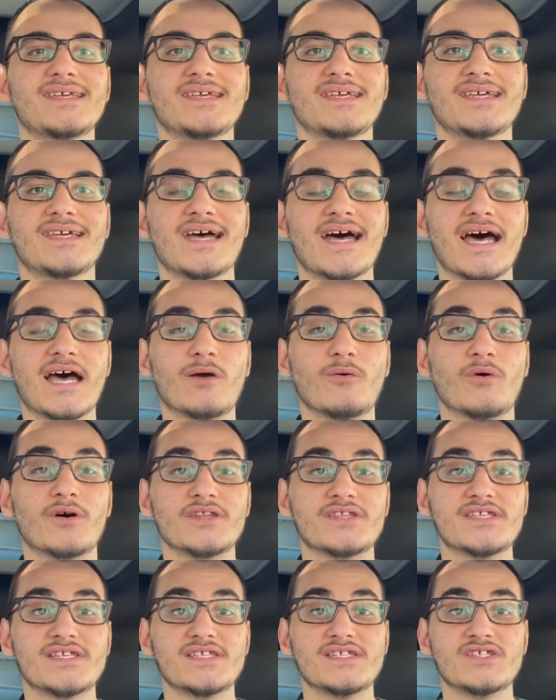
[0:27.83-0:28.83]
I
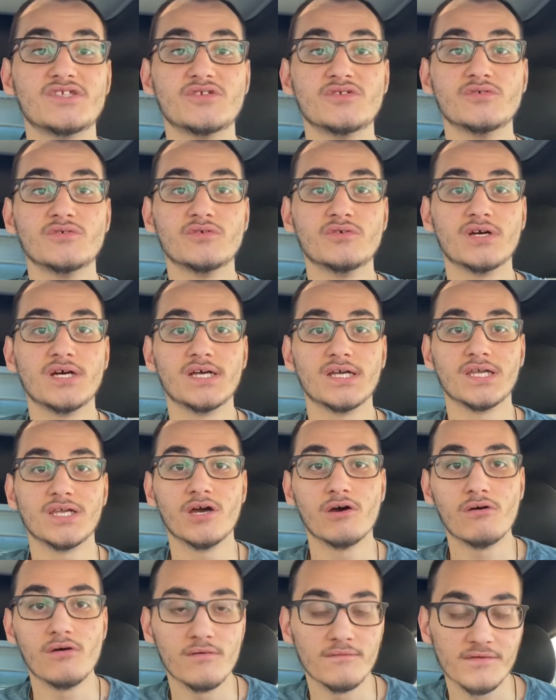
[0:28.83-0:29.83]
wanted to
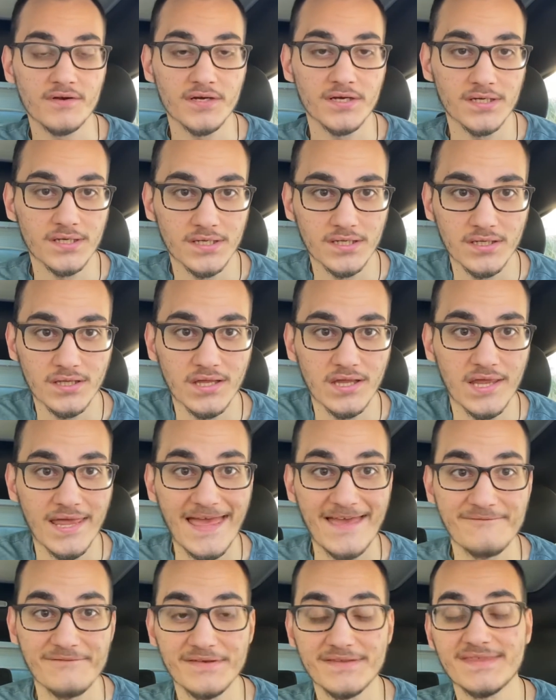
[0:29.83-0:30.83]
go over
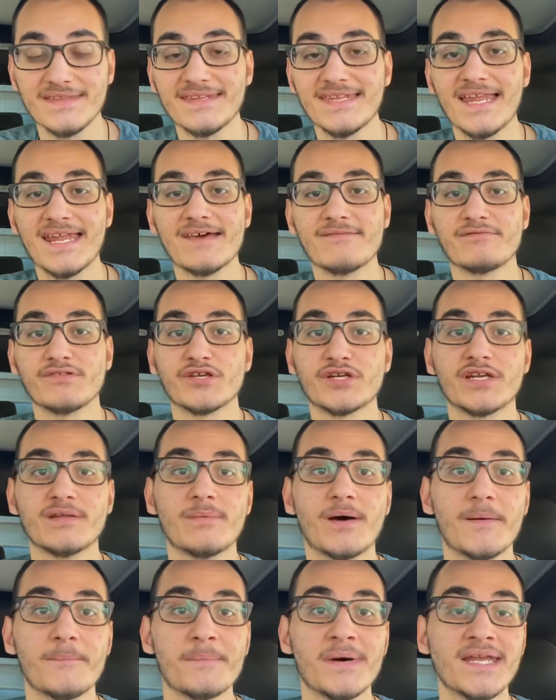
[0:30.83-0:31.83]
everything that I've learned
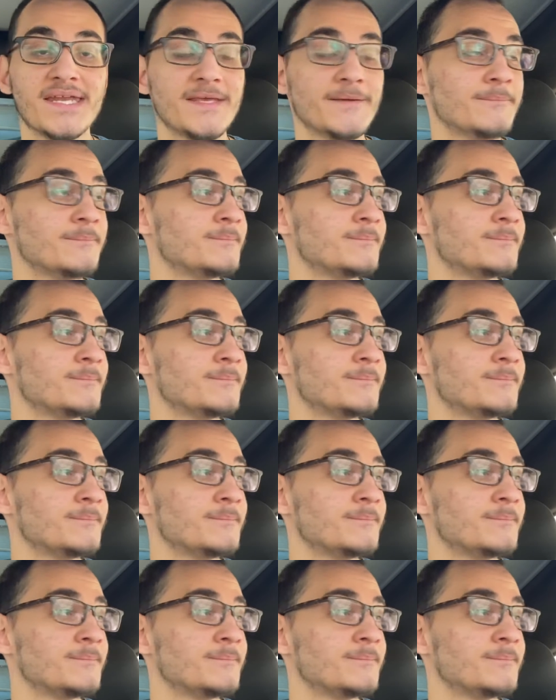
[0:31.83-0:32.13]
about money,